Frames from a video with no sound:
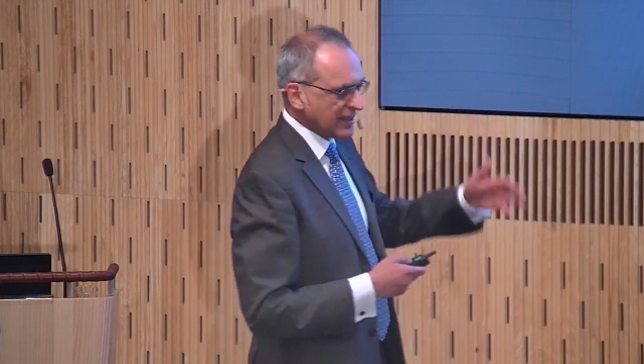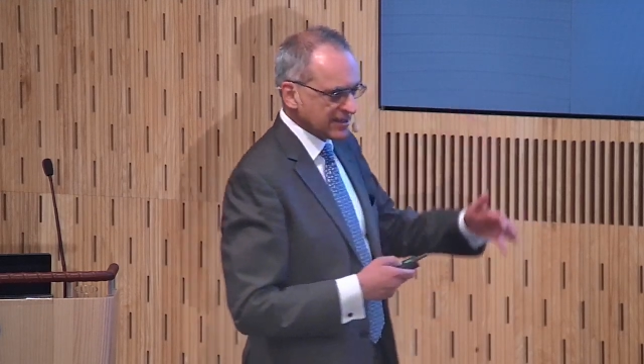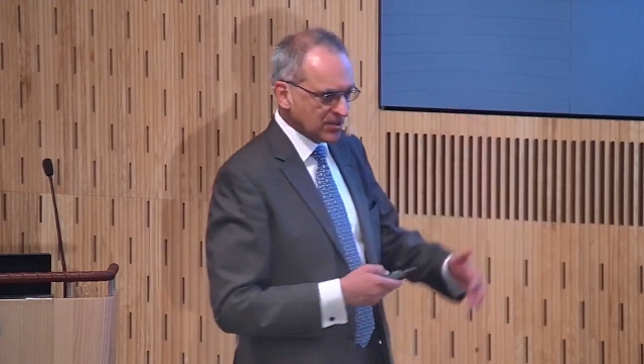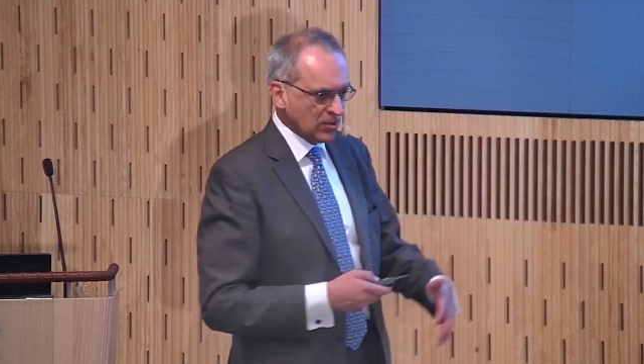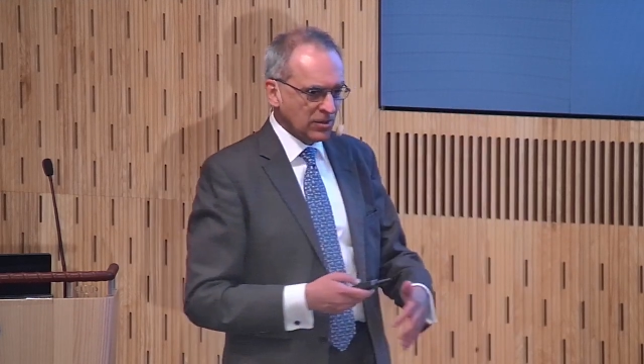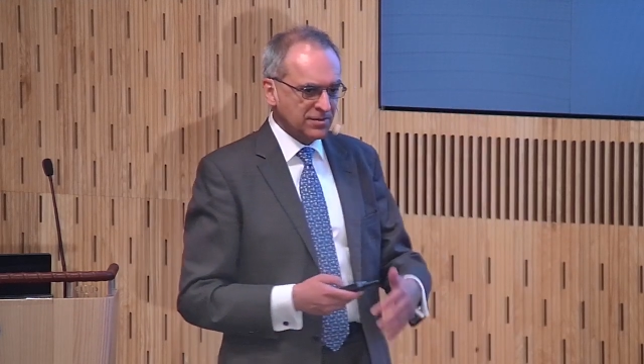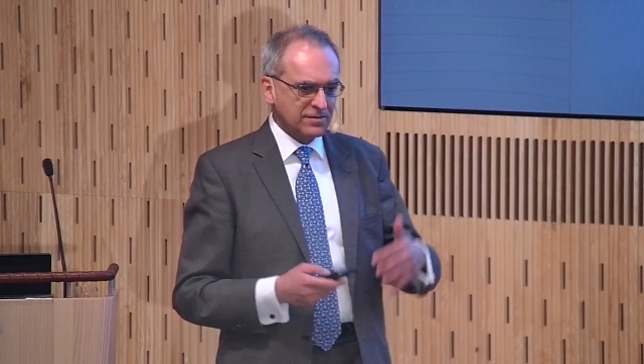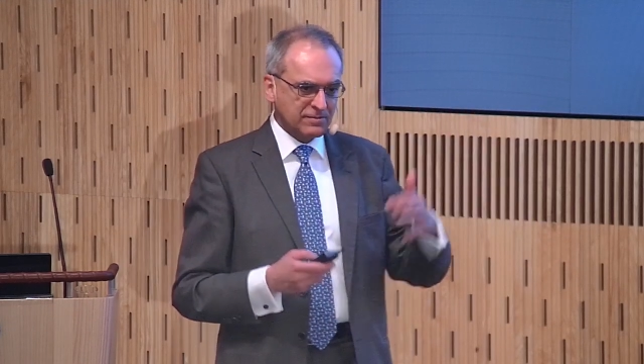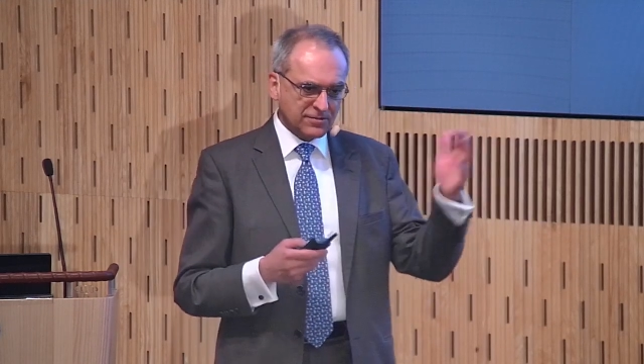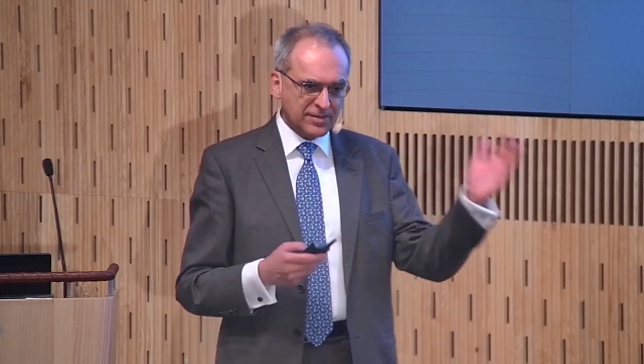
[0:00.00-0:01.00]
are sold
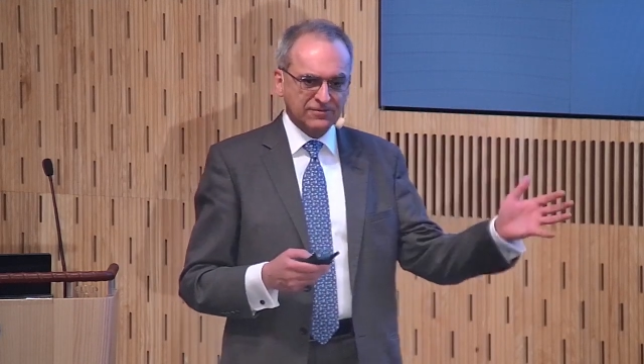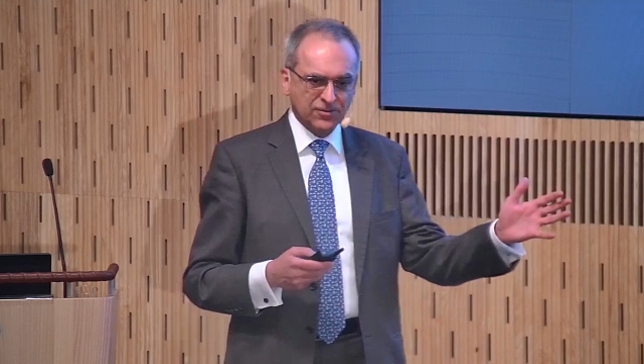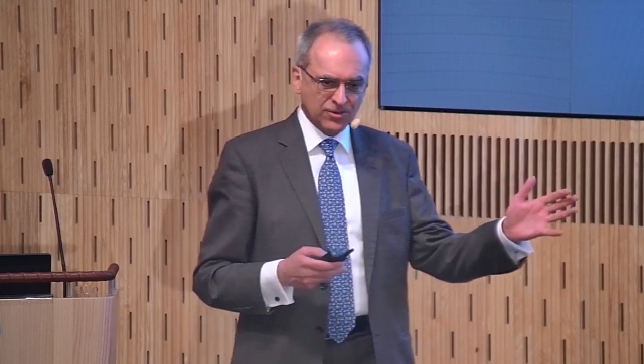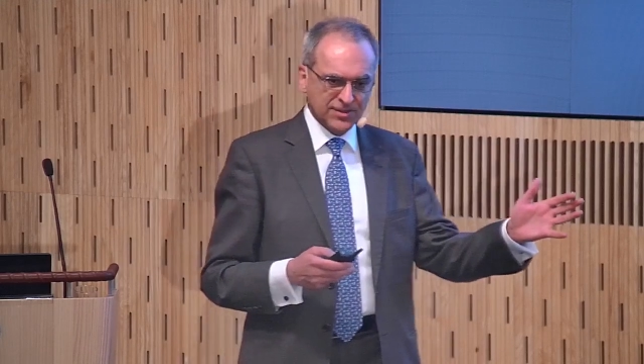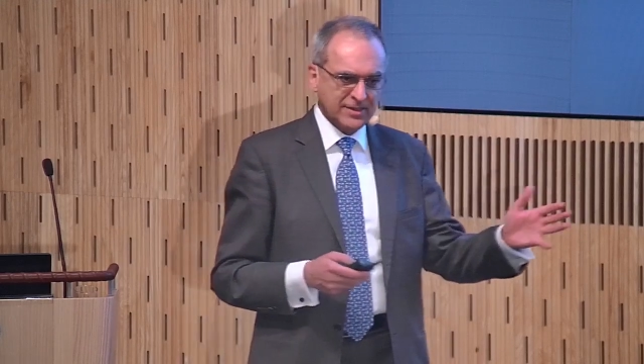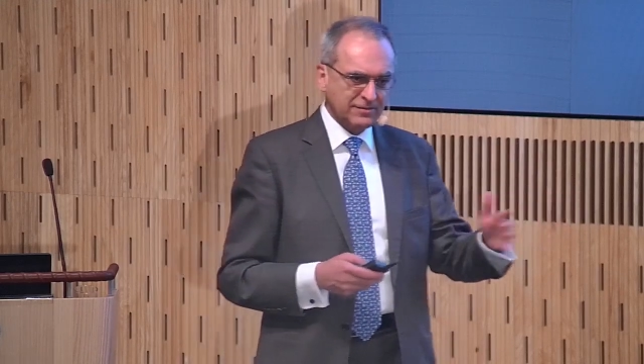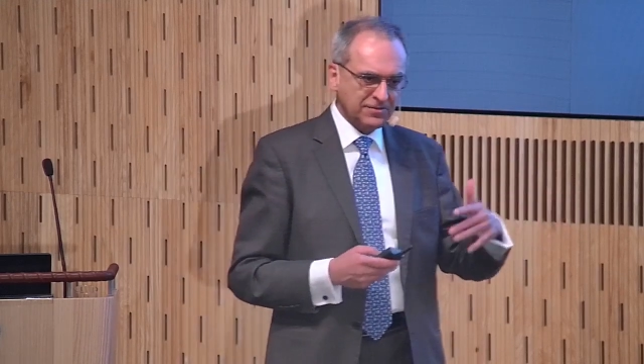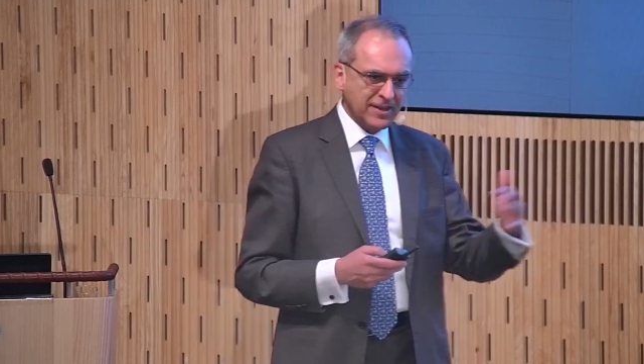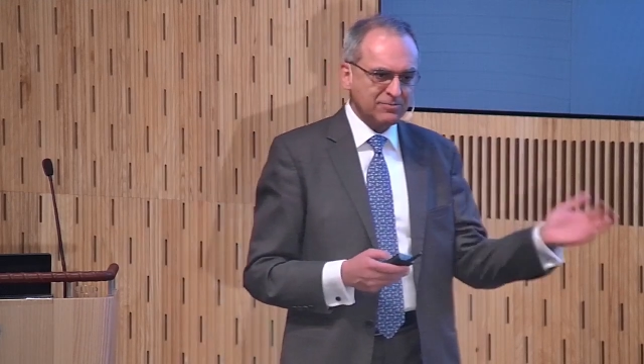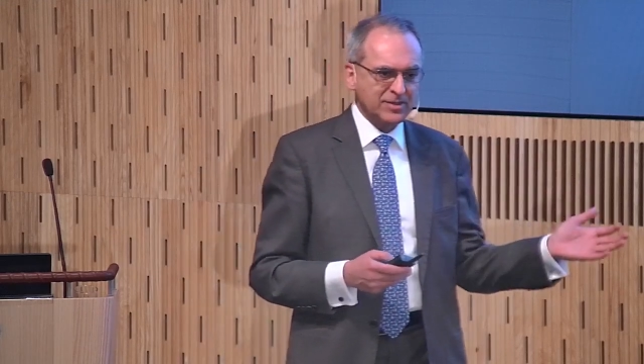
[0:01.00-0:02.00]
3/4,
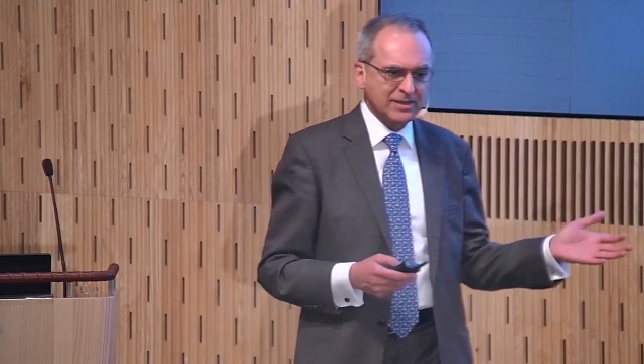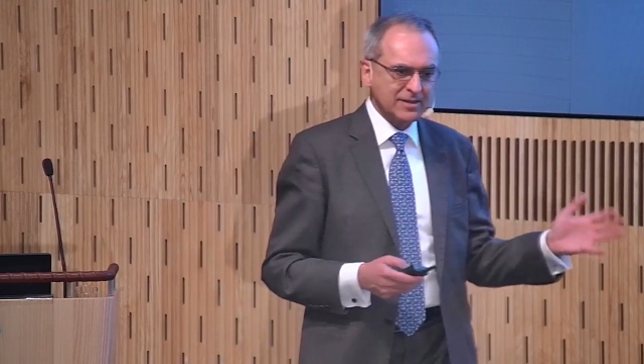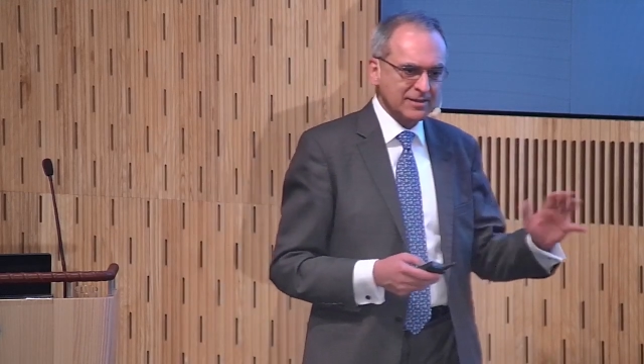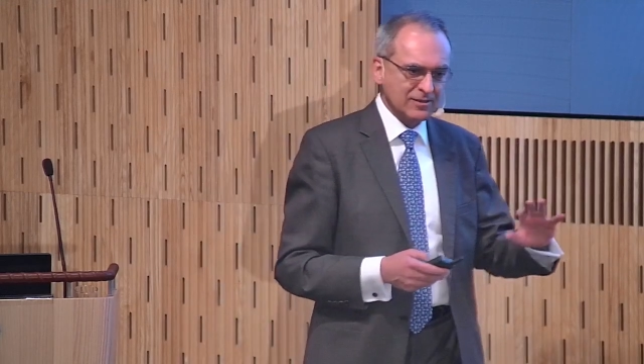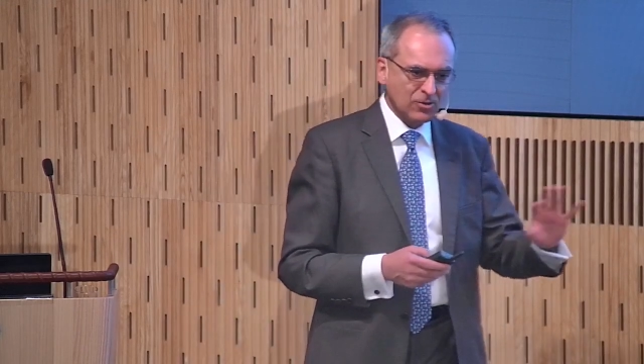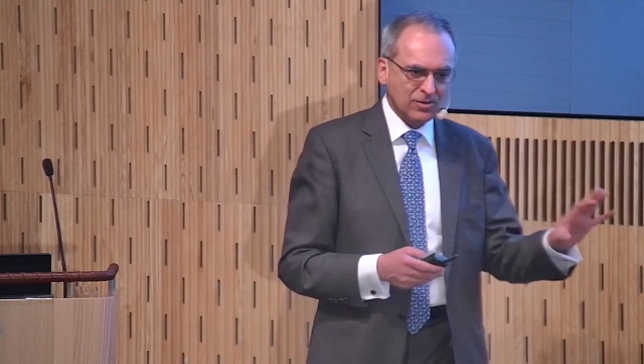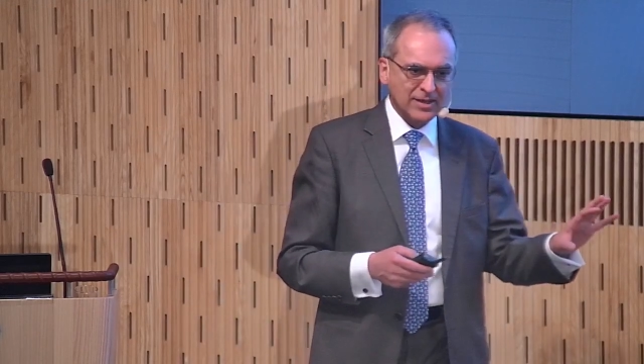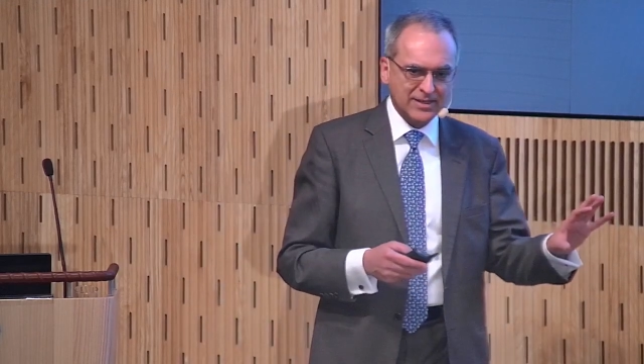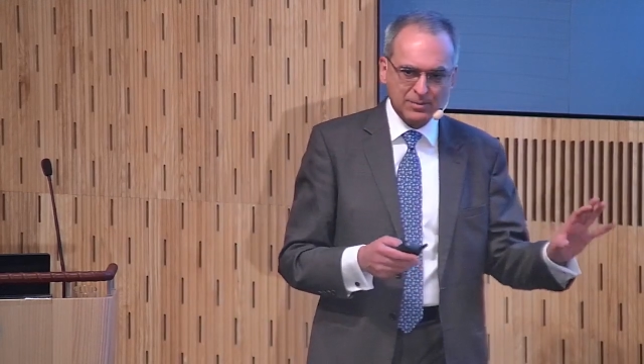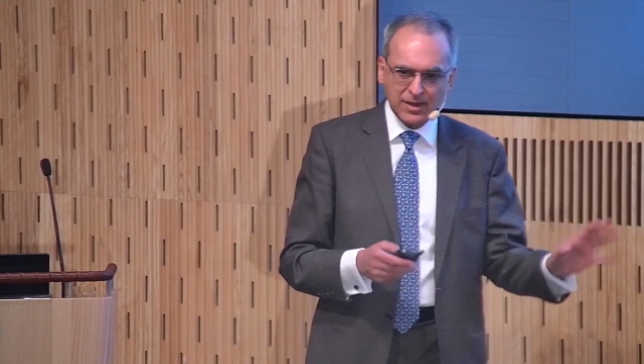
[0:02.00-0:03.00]
75% in
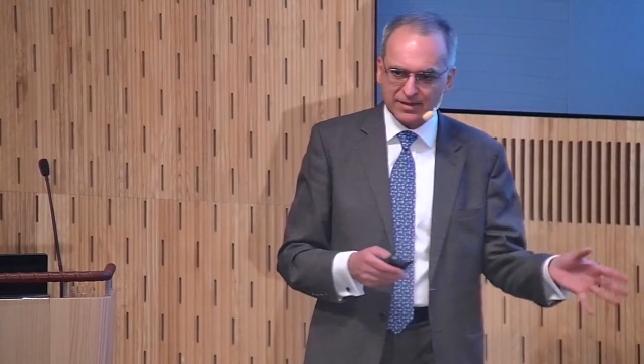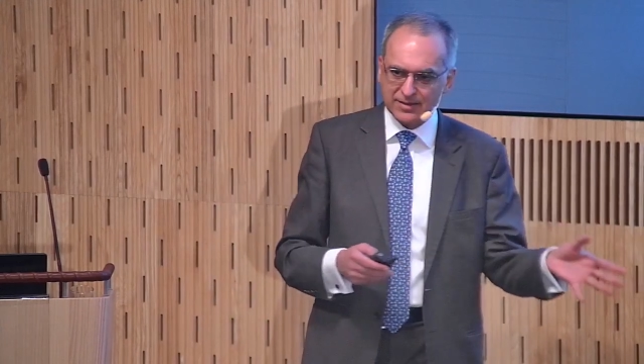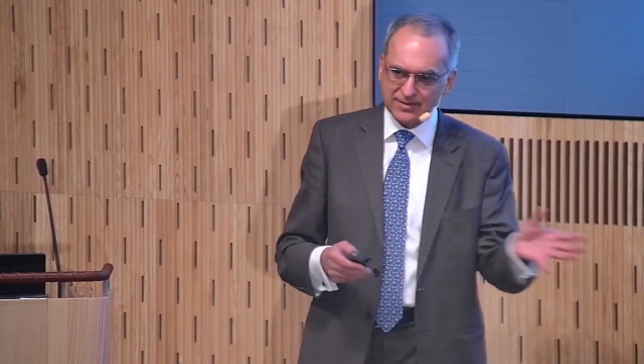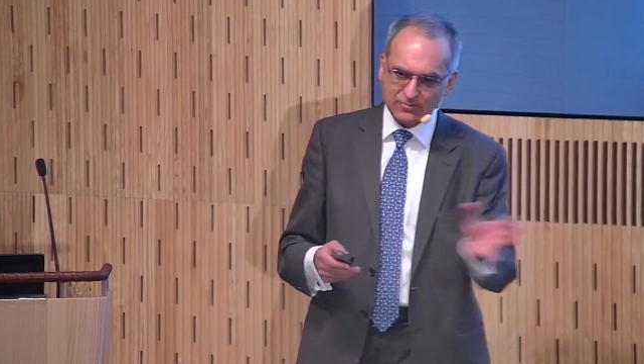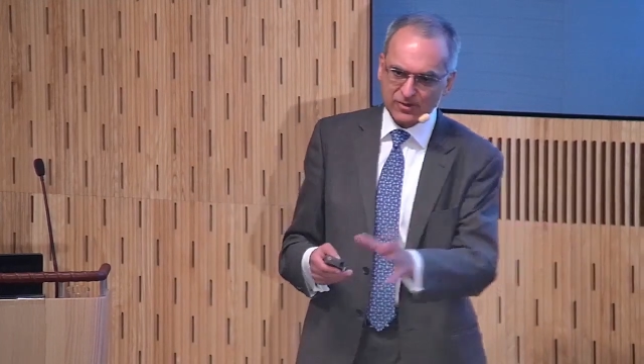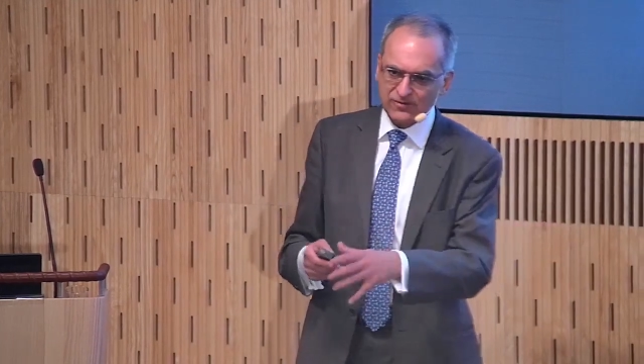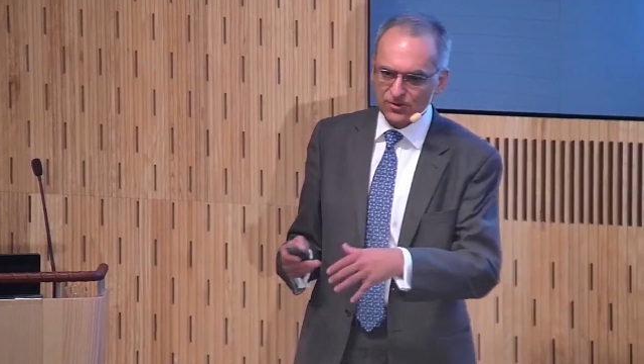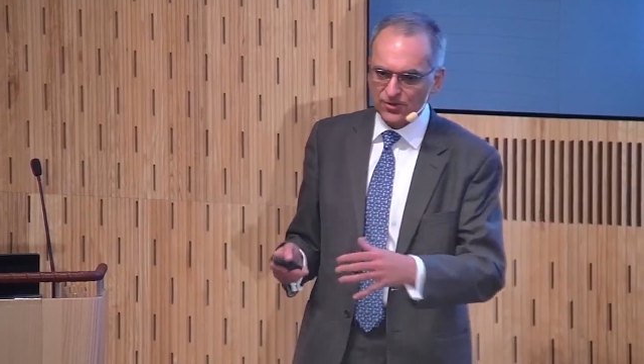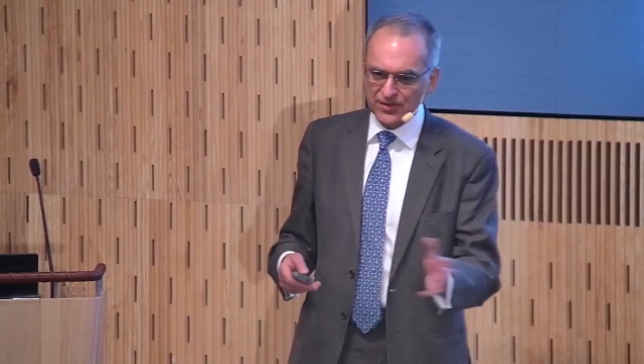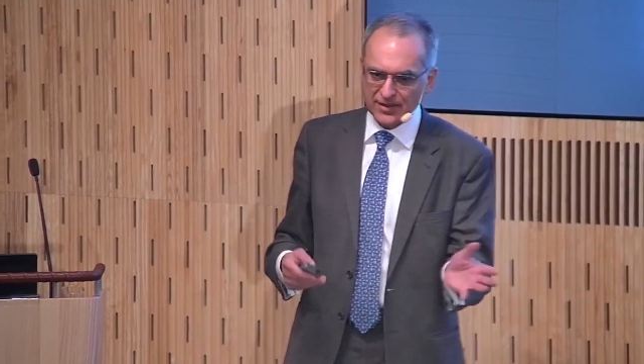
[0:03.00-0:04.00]
organized markets,
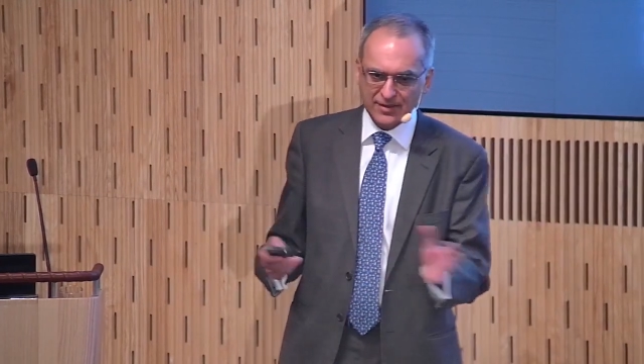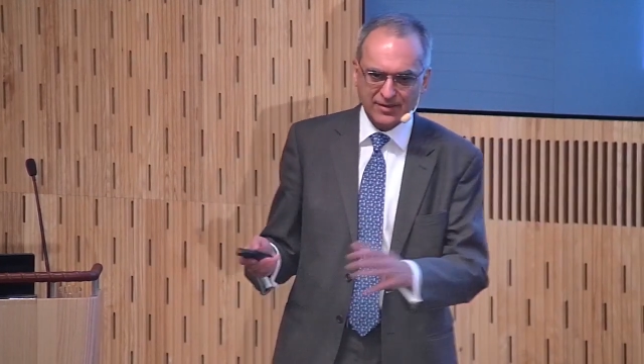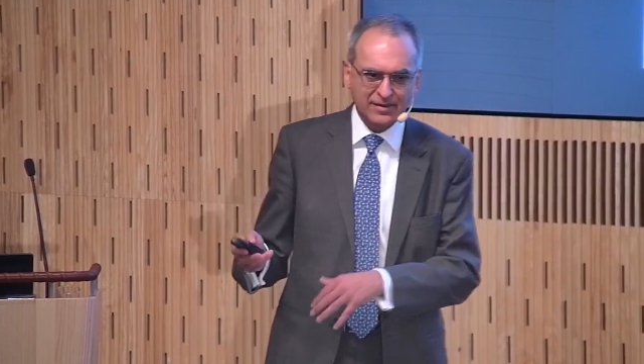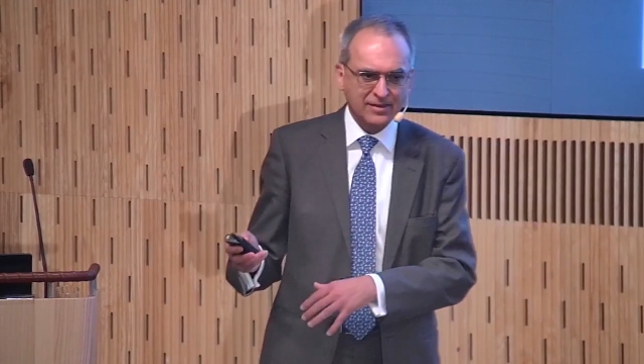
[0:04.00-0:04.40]
1/4 in